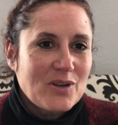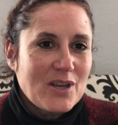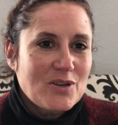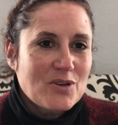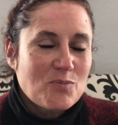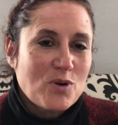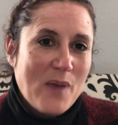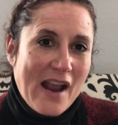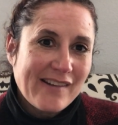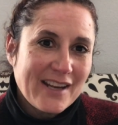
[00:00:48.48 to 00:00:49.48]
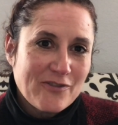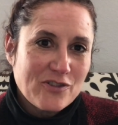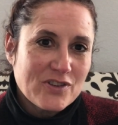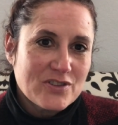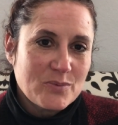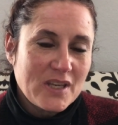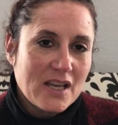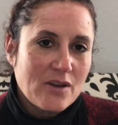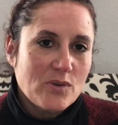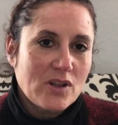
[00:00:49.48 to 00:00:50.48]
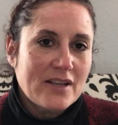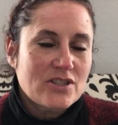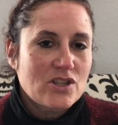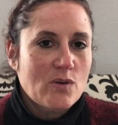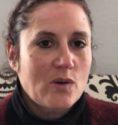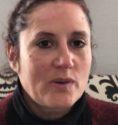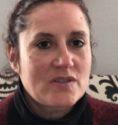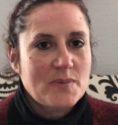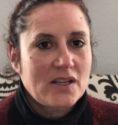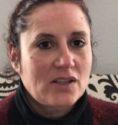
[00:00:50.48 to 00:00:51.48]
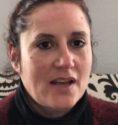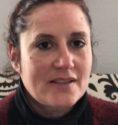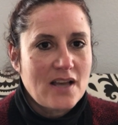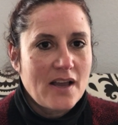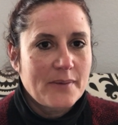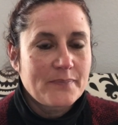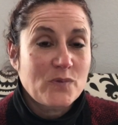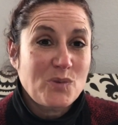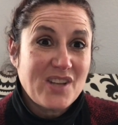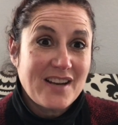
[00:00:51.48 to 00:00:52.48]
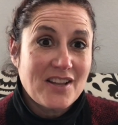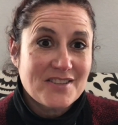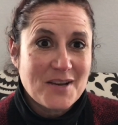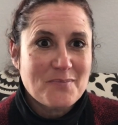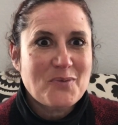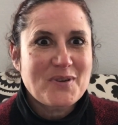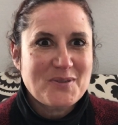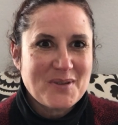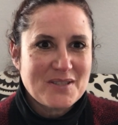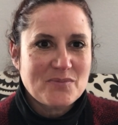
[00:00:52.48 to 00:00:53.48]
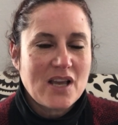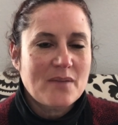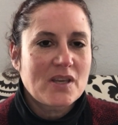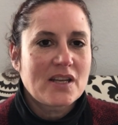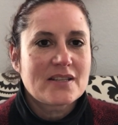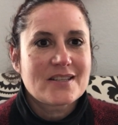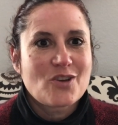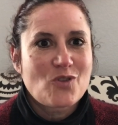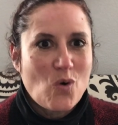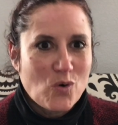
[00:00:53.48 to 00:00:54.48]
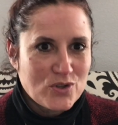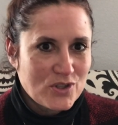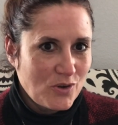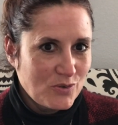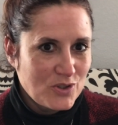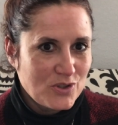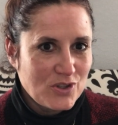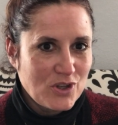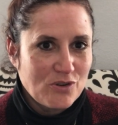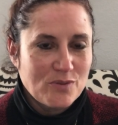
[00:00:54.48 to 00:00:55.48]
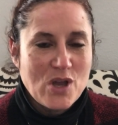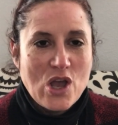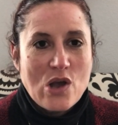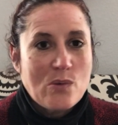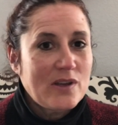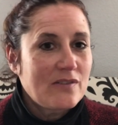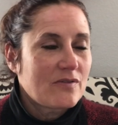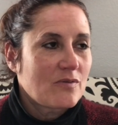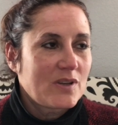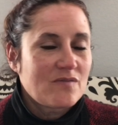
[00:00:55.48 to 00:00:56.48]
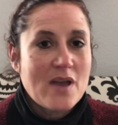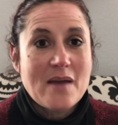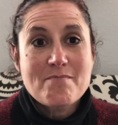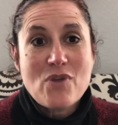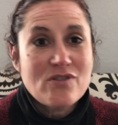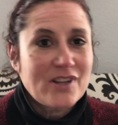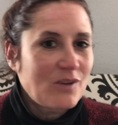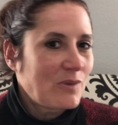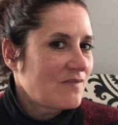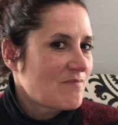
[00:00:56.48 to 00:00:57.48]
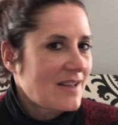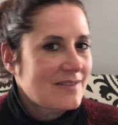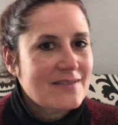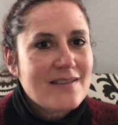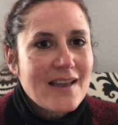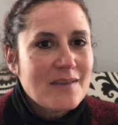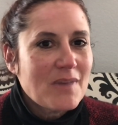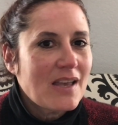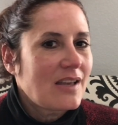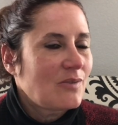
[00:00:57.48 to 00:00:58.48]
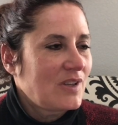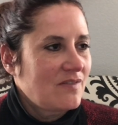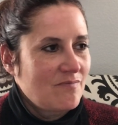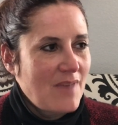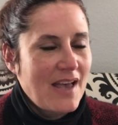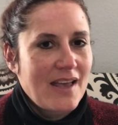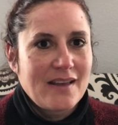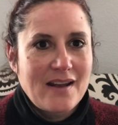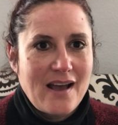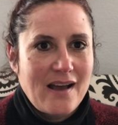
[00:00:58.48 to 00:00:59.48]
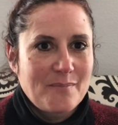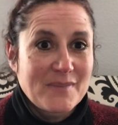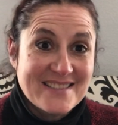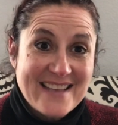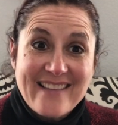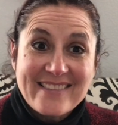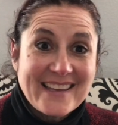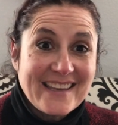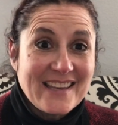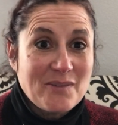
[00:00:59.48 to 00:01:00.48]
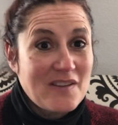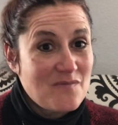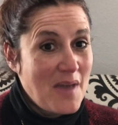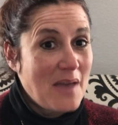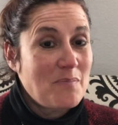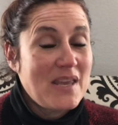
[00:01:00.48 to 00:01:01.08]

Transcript: in preparing for this week, I realized, you know what, we've spent a lot of time, well, not a lot of time, but we've spent some time getting to know the horse coaches in the group. We've met Merlin, we've met Simon, we've met Miss Elley, we've met